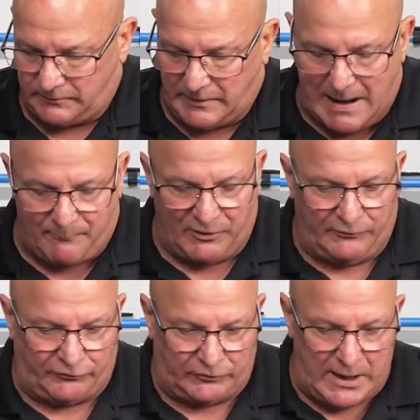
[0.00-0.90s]
top of
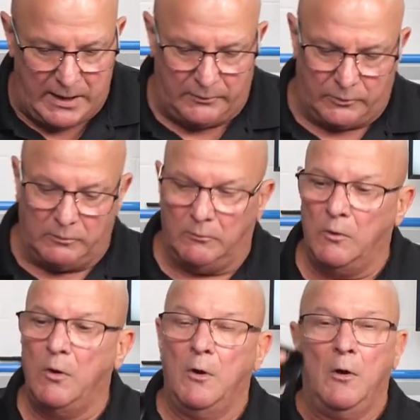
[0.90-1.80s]
the stator,
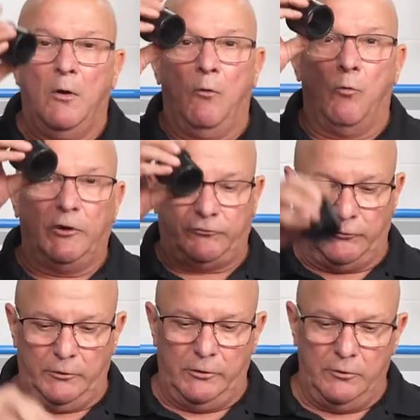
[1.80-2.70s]
what
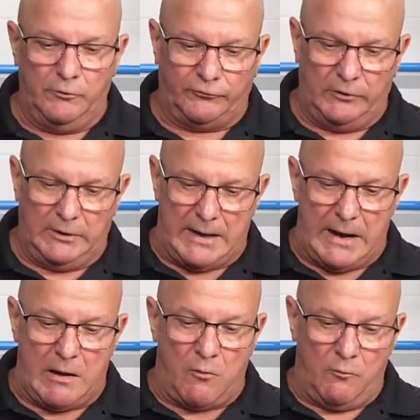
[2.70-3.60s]
you're using
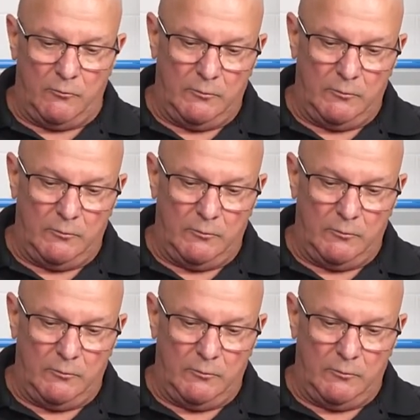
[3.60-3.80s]
now